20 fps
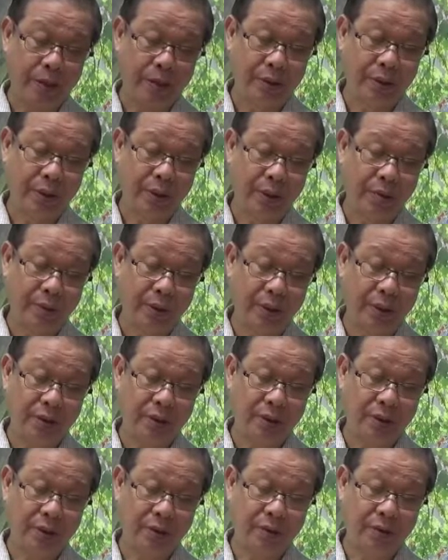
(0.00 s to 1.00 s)
So the Maha
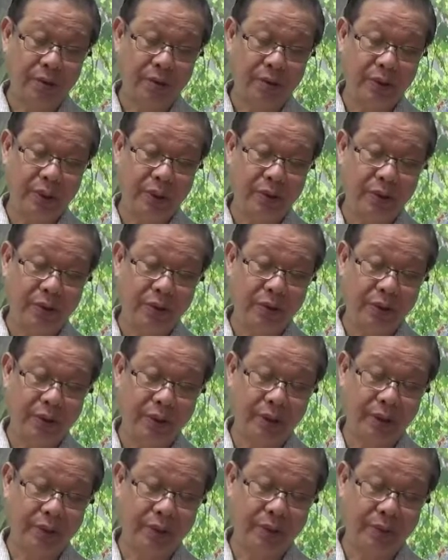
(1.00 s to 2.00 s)
Sakulu Dai
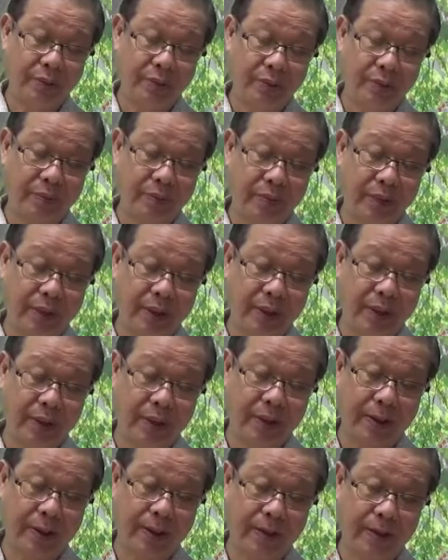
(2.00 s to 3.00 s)
Sutta
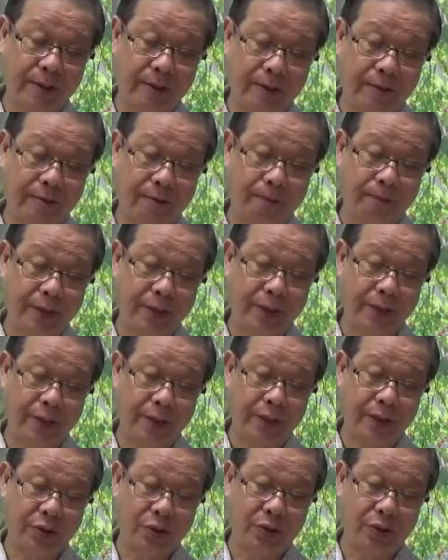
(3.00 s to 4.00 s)

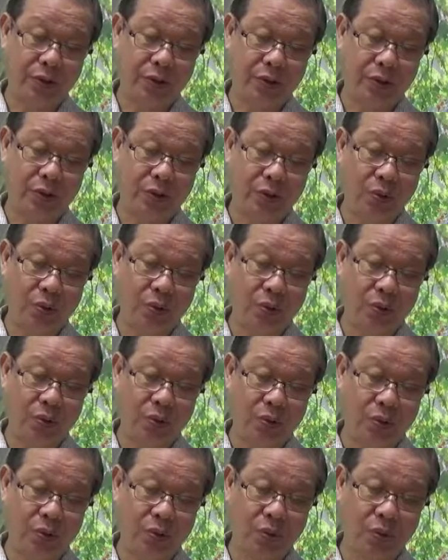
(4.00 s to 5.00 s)
relates to
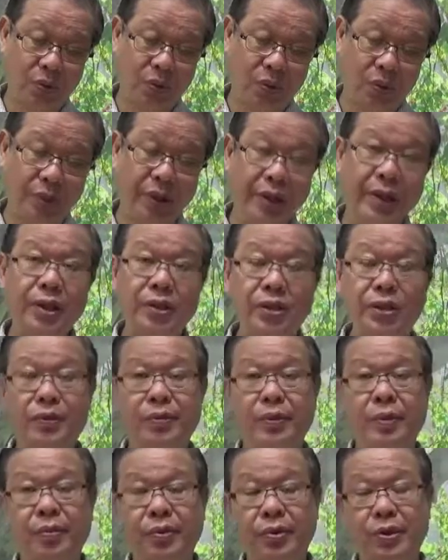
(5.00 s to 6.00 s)
the nature
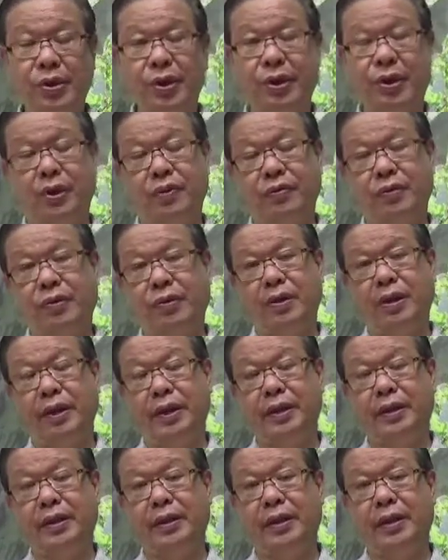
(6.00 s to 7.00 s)
of the Buddha, I feel
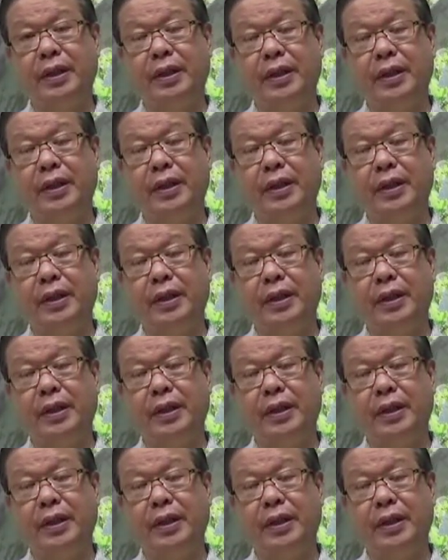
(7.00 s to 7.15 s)
like.